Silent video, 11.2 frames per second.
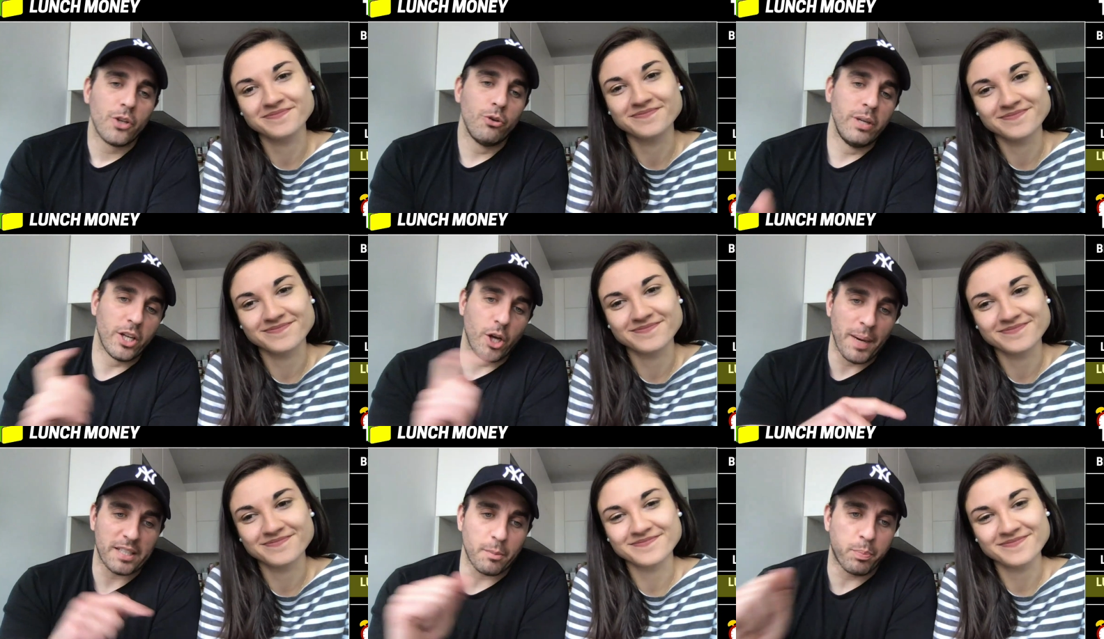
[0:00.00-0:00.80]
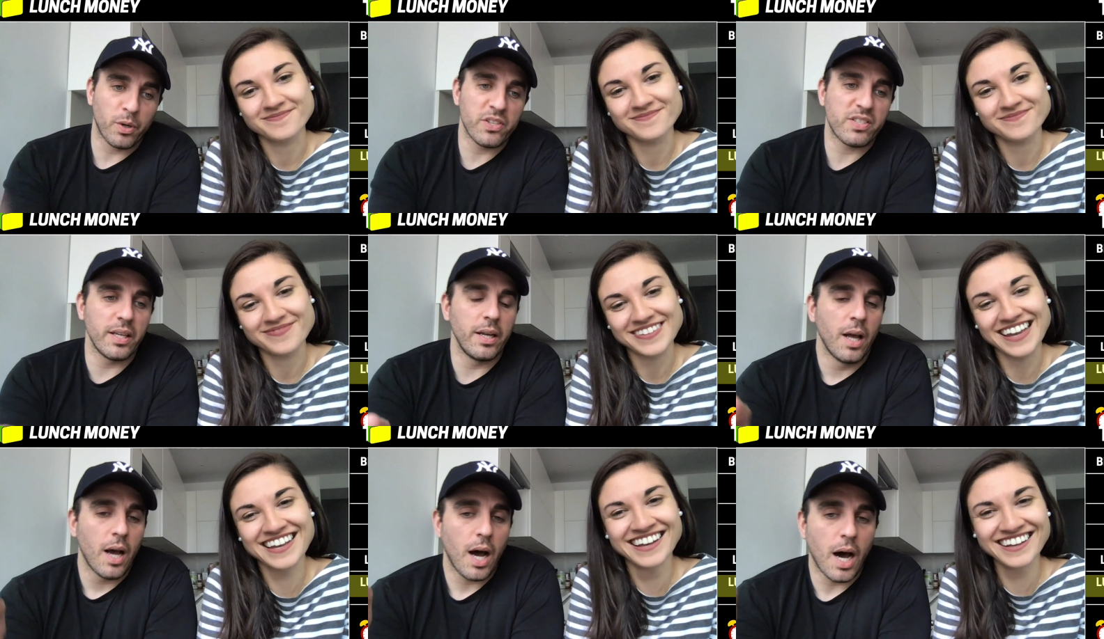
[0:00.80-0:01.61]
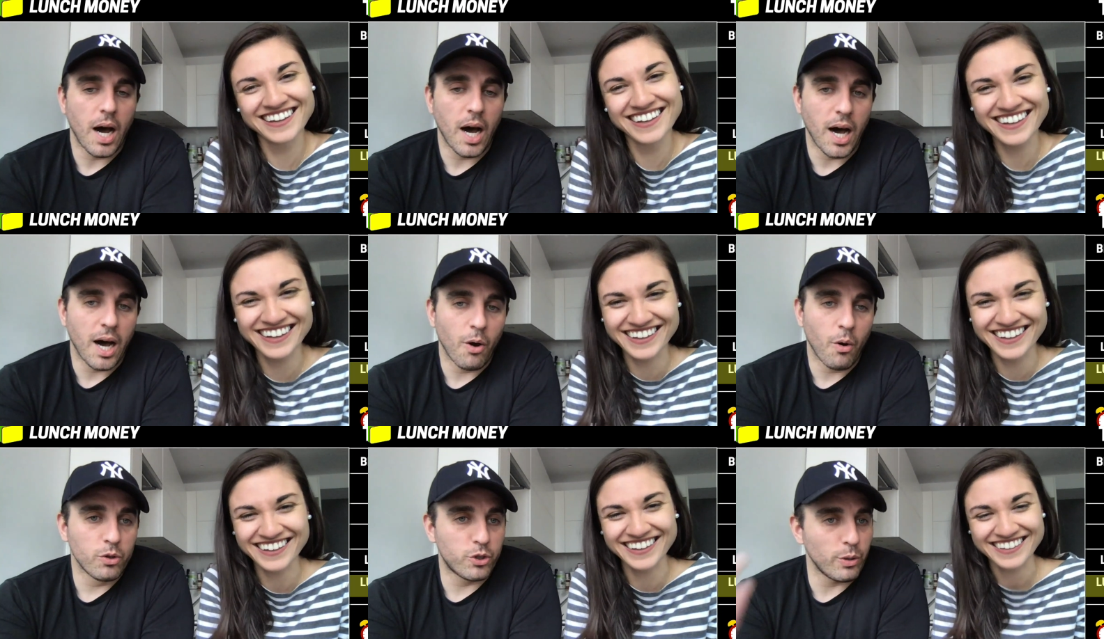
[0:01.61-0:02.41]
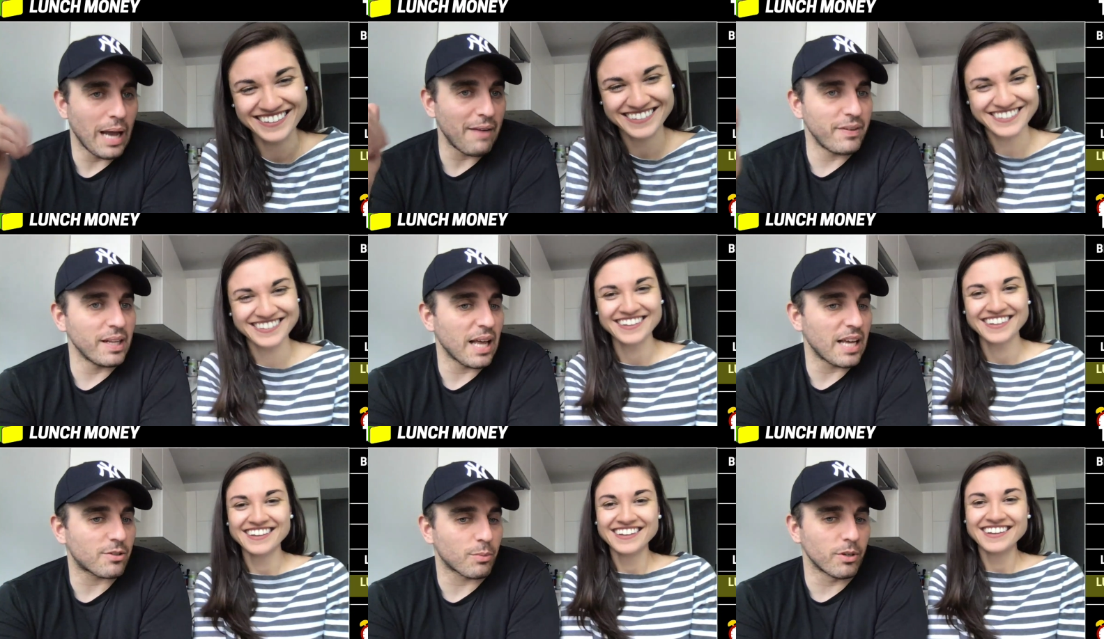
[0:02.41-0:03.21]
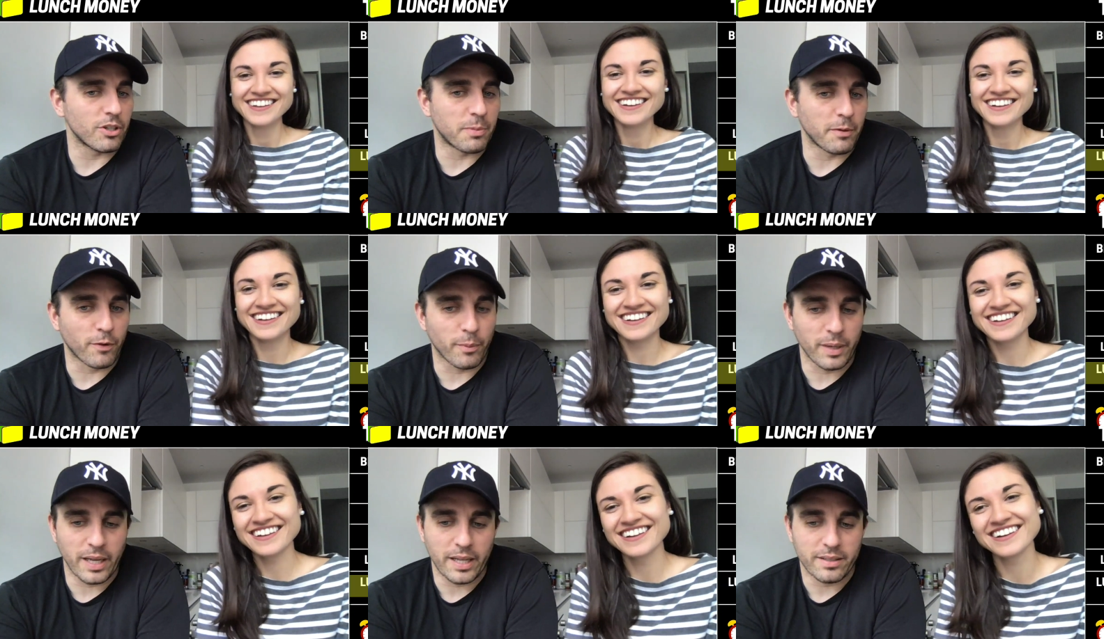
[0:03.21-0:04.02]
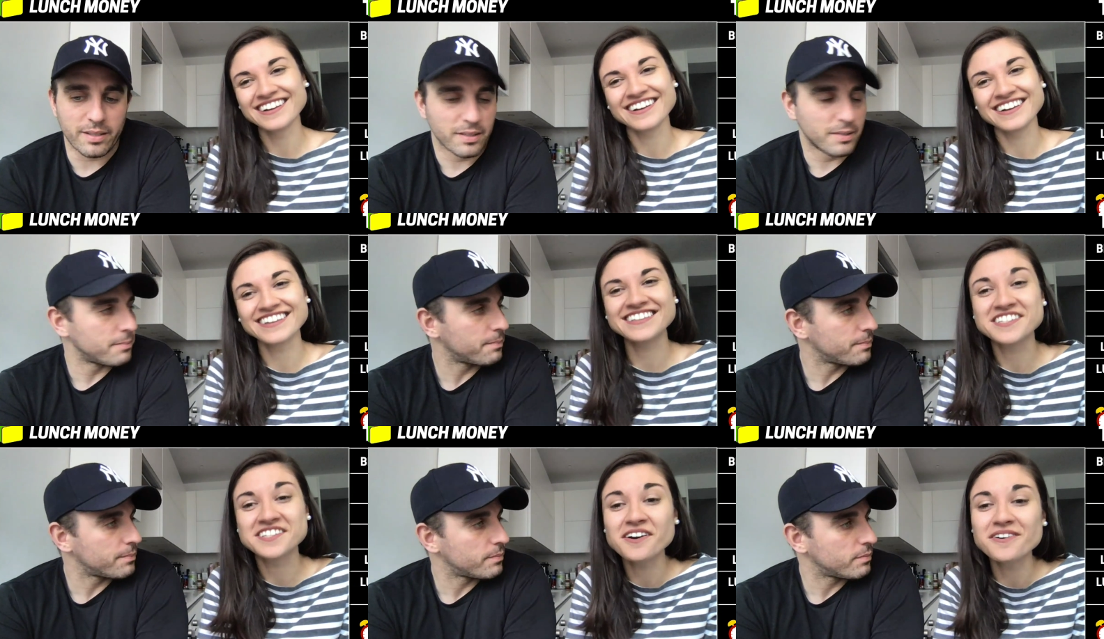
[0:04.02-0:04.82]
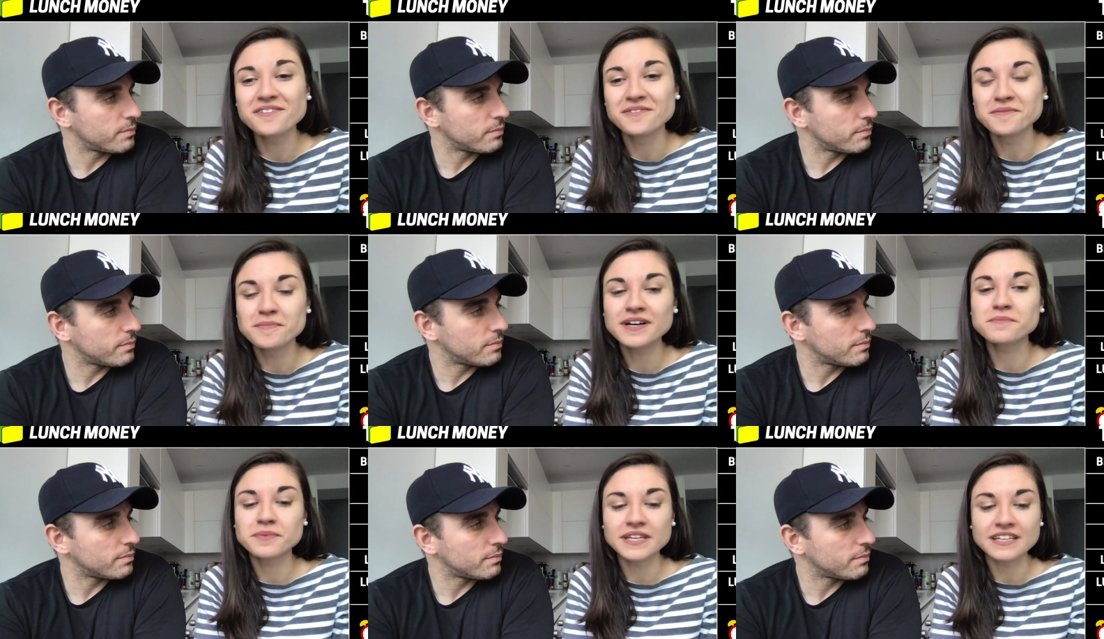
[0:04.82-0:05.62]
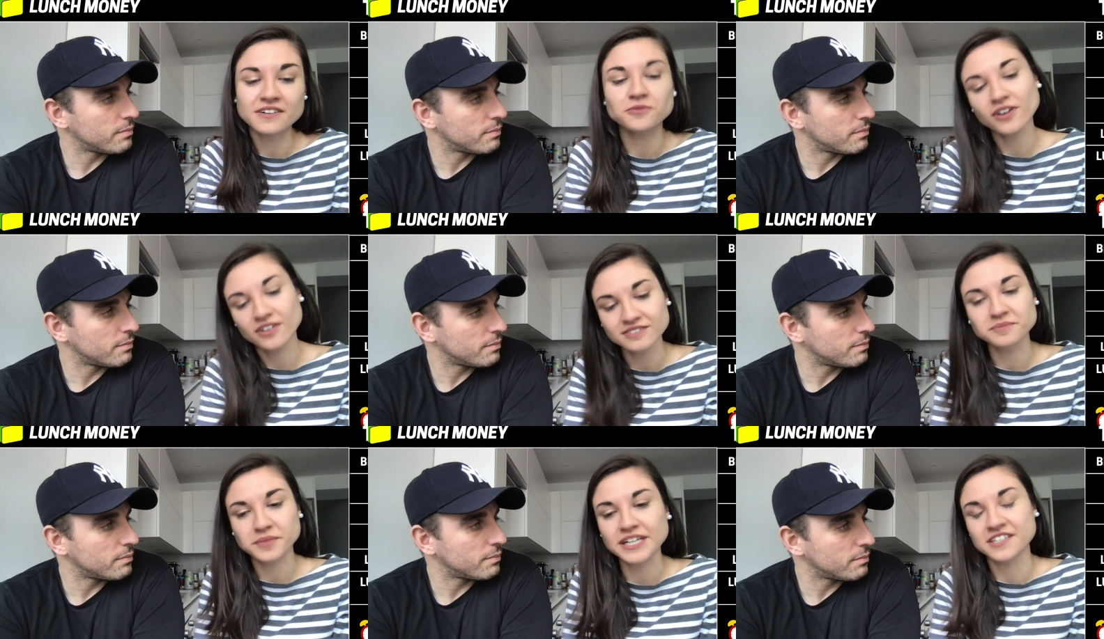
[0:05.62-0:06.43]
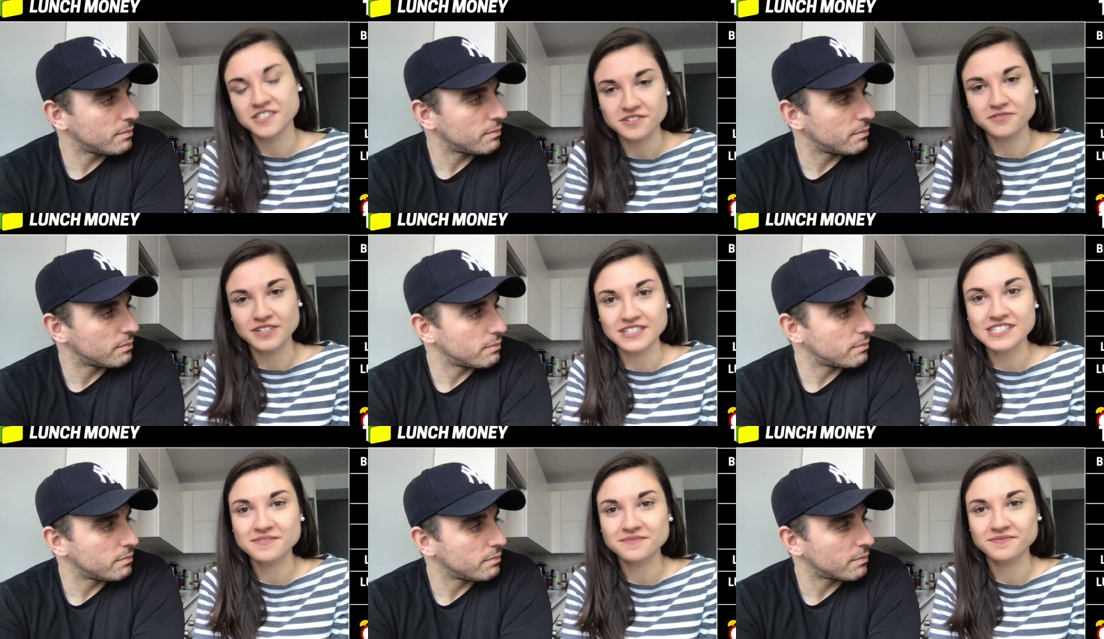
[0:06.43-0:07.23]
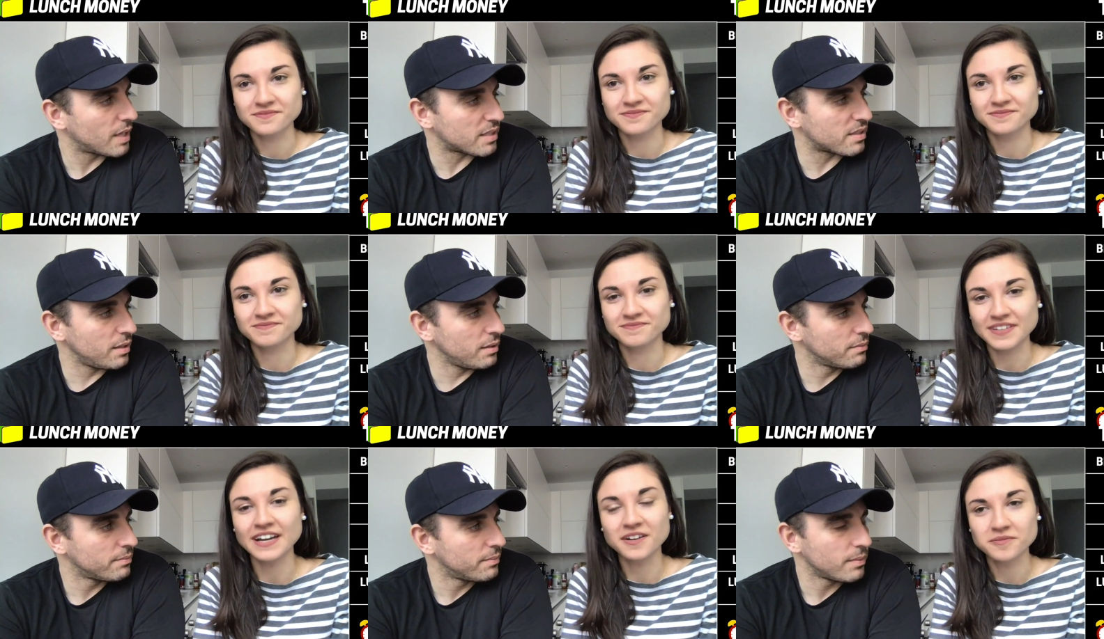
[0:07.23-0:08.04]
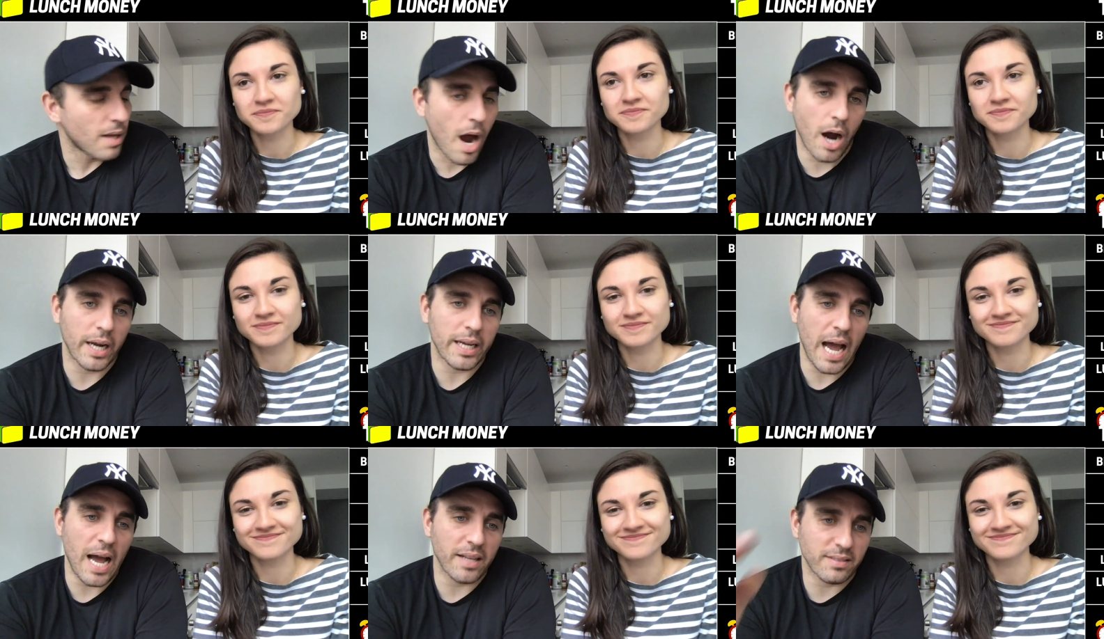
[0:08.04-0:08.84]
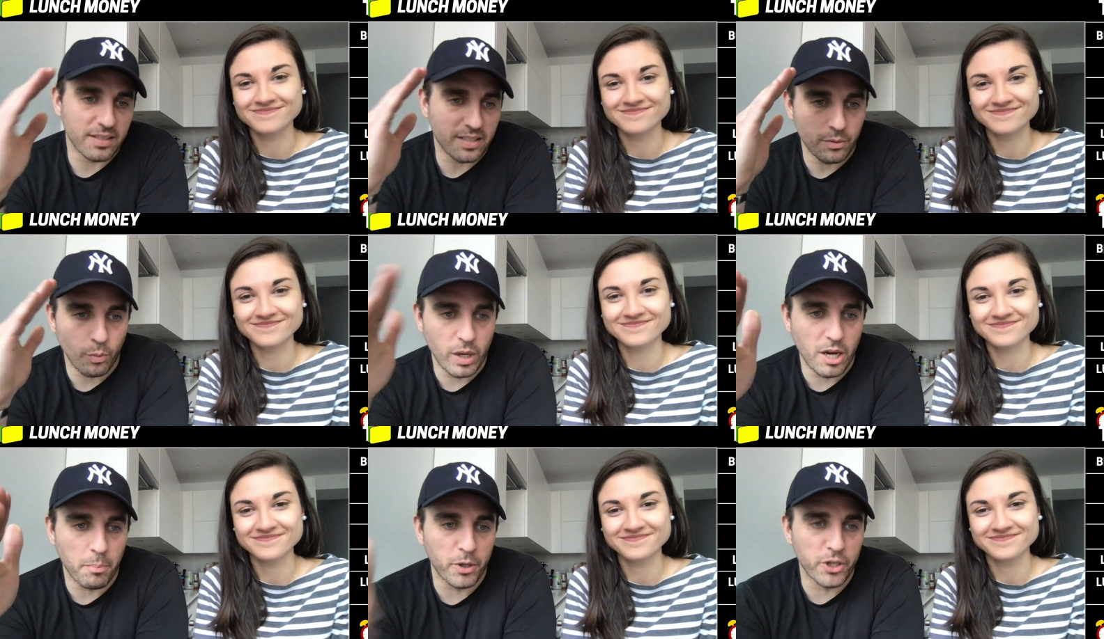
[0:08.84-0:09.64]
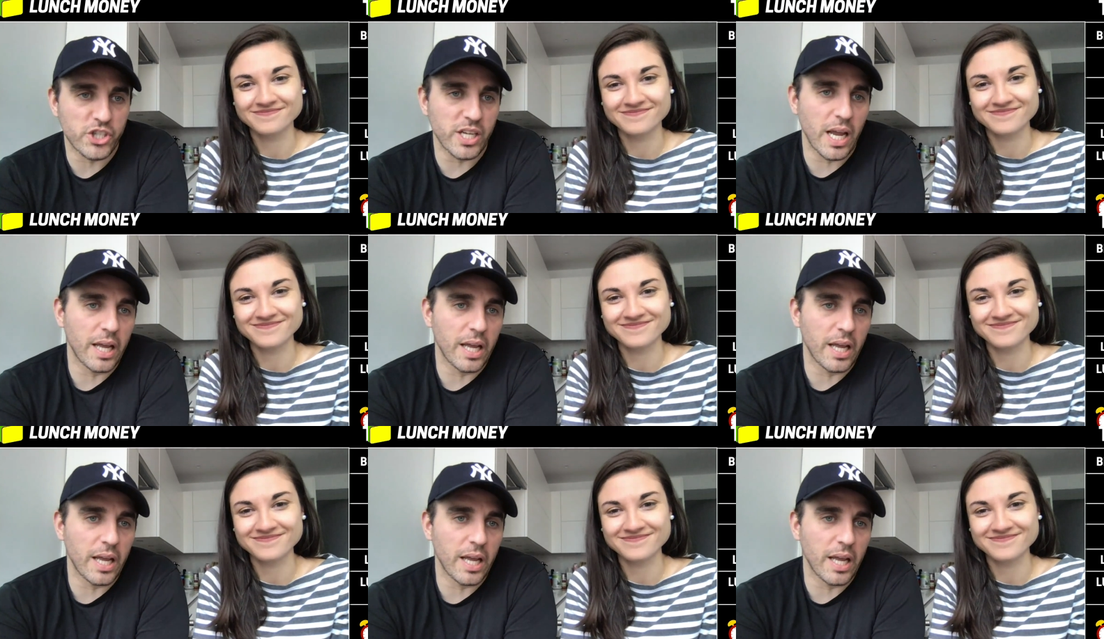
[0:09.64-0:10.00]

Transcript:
Speaker 1: need to go back to prison. Uh, do you have any last words before we end?
Speaker 2: I don't, but be well, be kind to your friends. That's it? Yeah.
Speaker 1: All right, guys. Listen, we appreciate